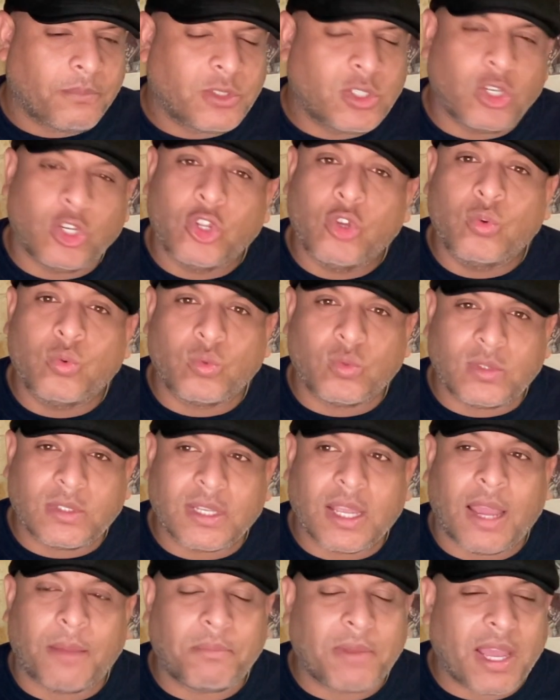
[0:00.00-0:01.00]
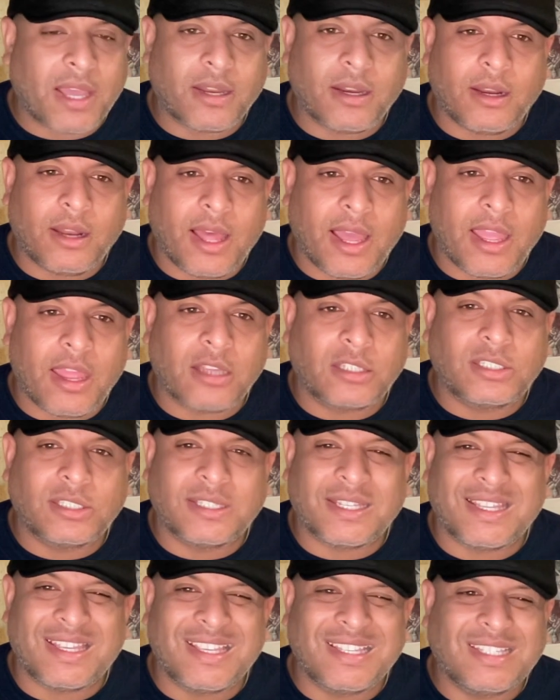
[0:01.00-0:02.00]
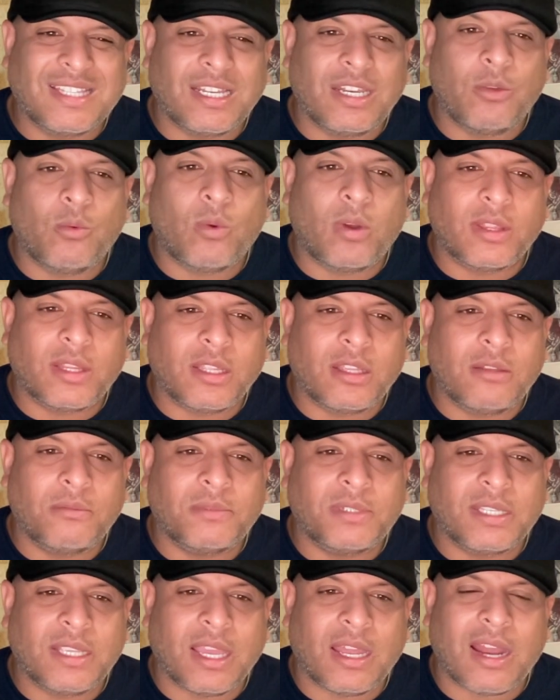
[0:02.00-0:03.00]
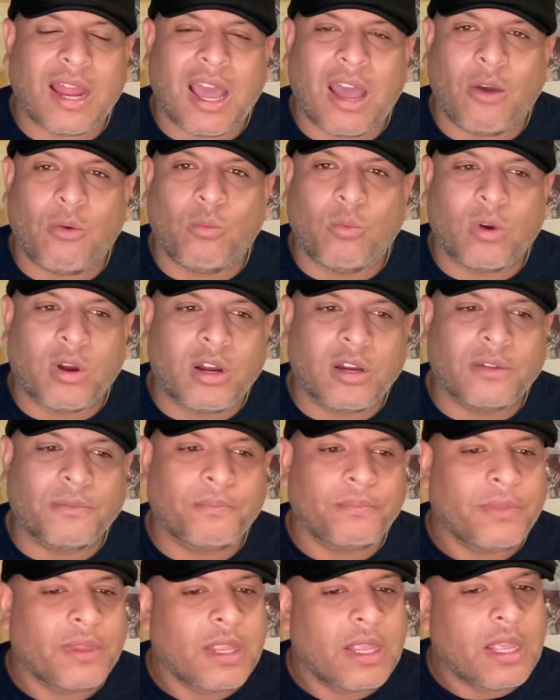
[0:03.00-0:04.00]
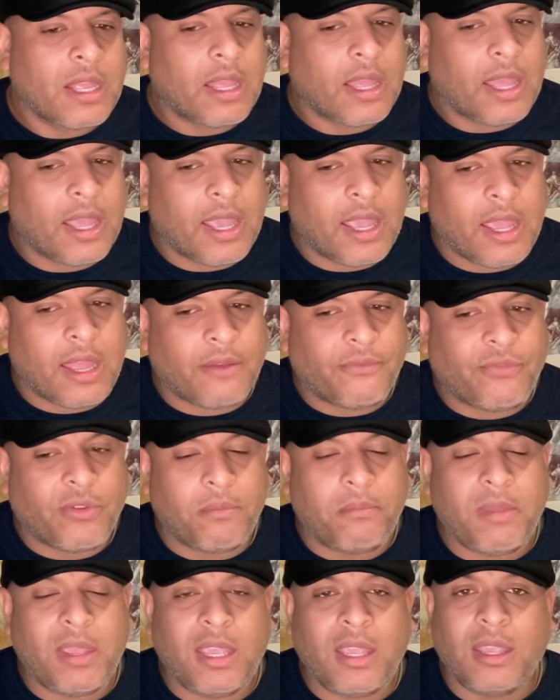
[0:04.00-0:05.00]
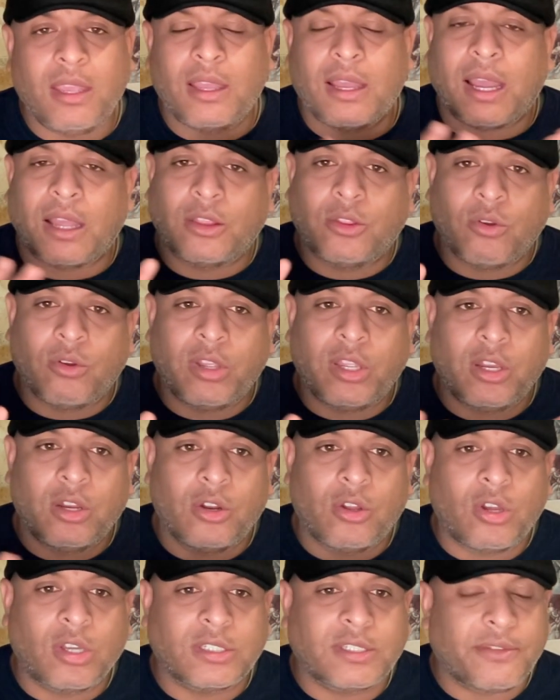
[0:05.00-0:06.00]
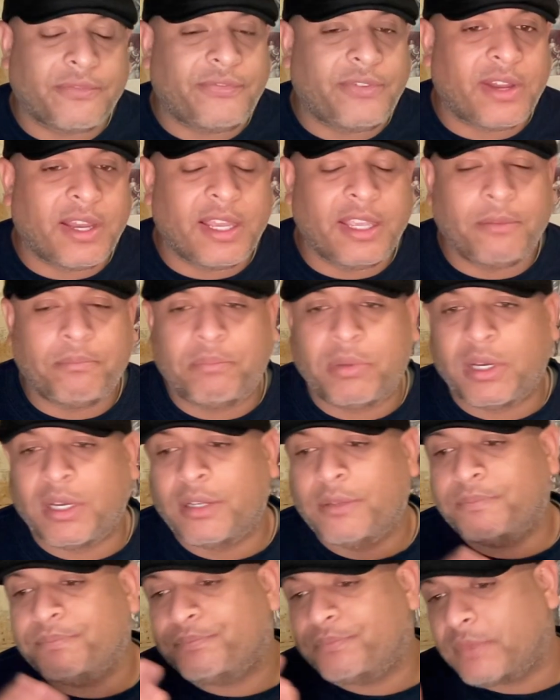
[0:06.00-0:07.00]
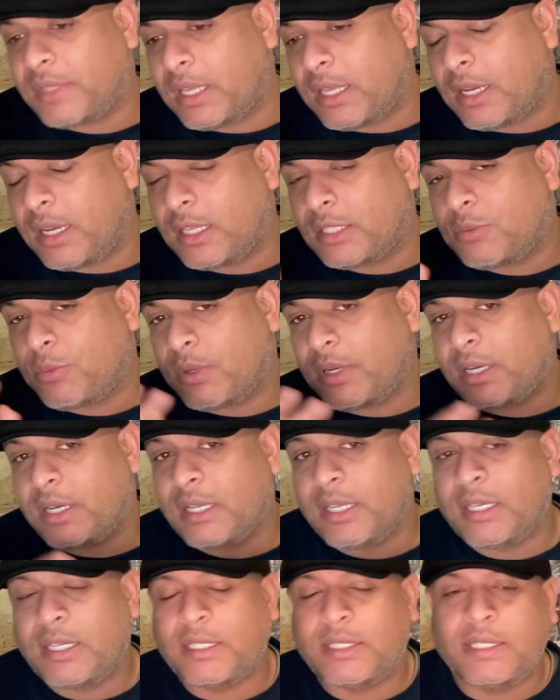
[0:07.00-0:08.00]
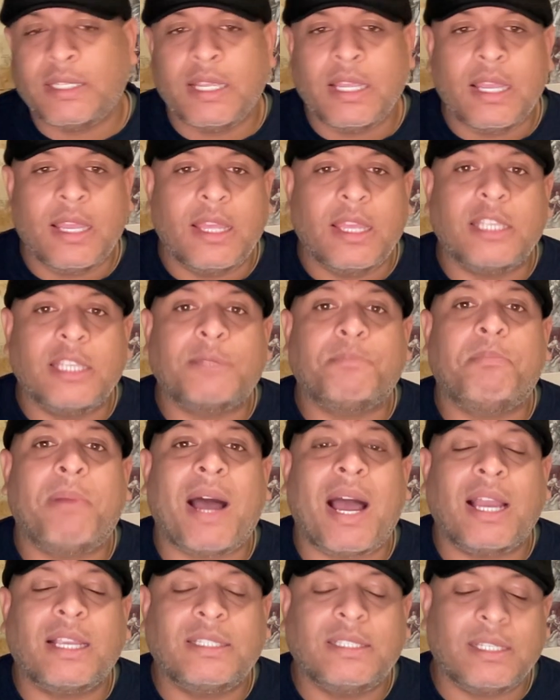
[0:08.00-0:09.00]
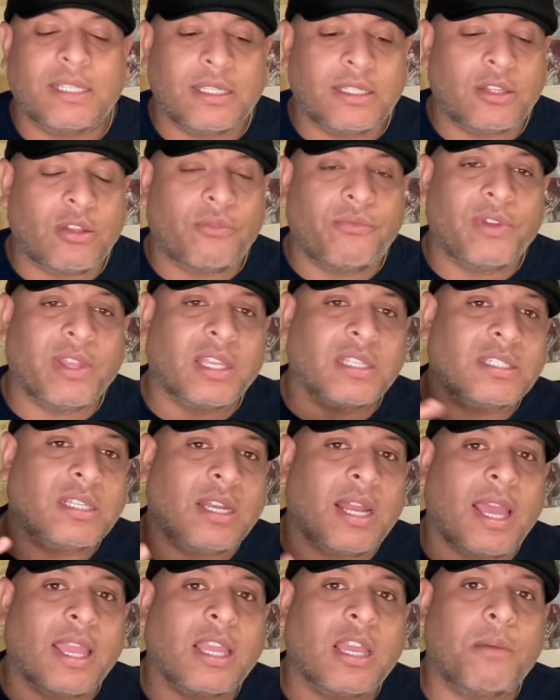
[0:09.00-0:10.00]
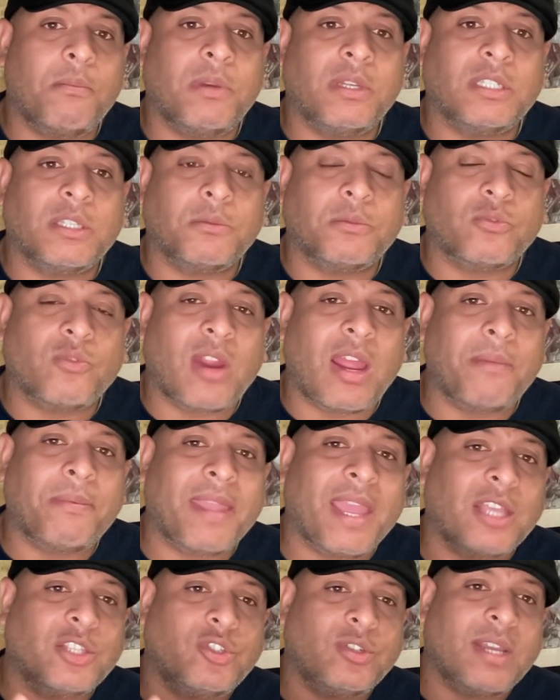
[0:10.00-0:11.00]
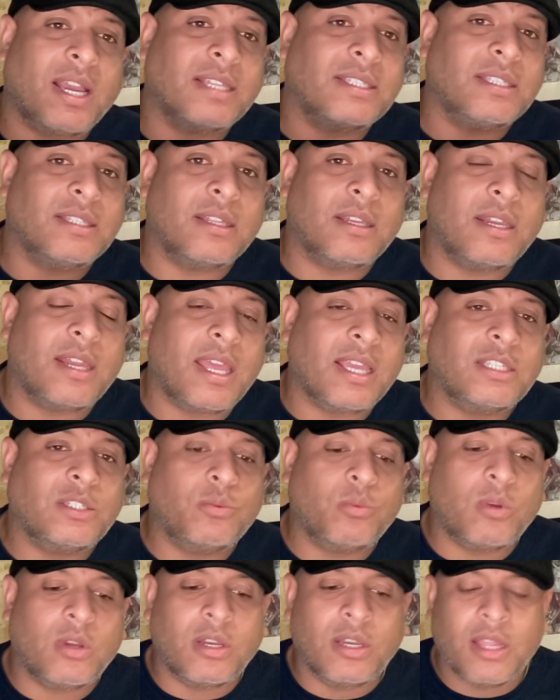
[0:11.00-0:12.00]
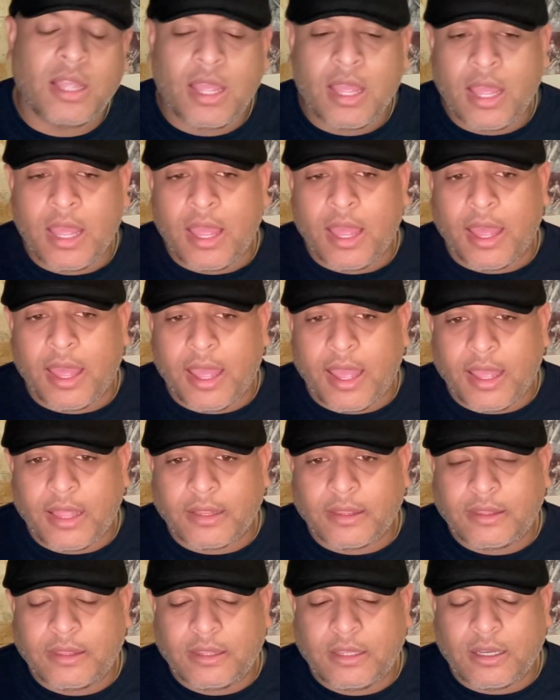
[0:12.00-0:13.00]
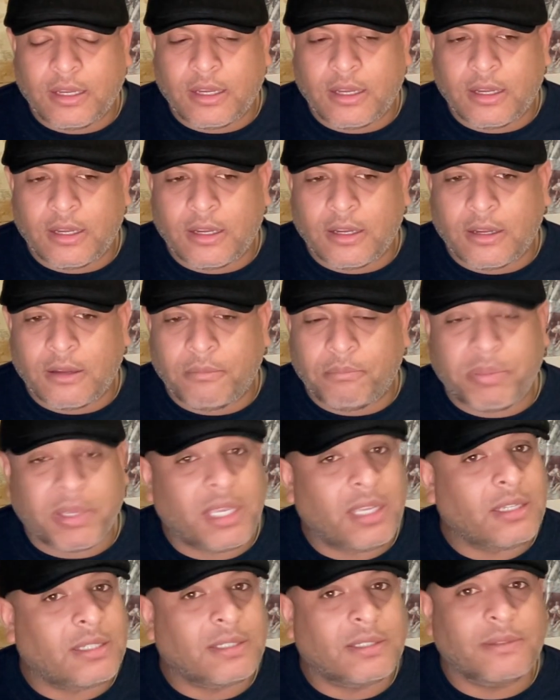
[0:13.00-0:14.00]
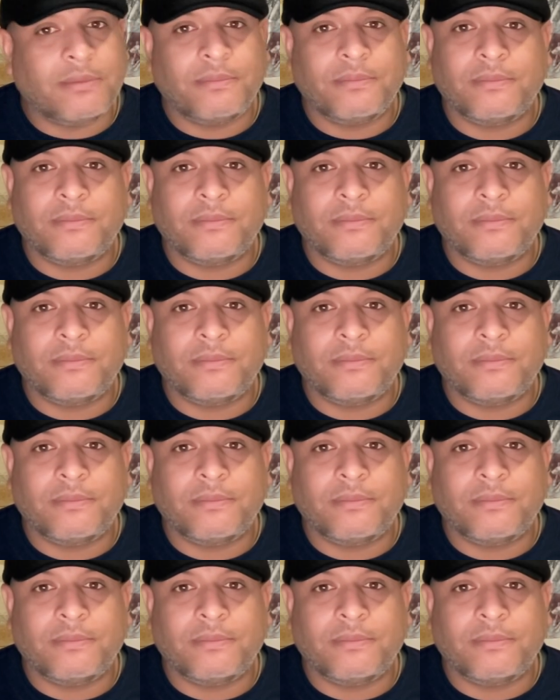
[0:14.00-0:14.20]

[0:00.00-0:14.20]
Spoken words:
lose. I'm not gonna lie, I just instantly wanted him to get outworked. And for me, I thought he lost the fight, but it is what it is. It's boxing. Don't forget to like, comment, and subscribe. Catch you guys in the next one. And peace.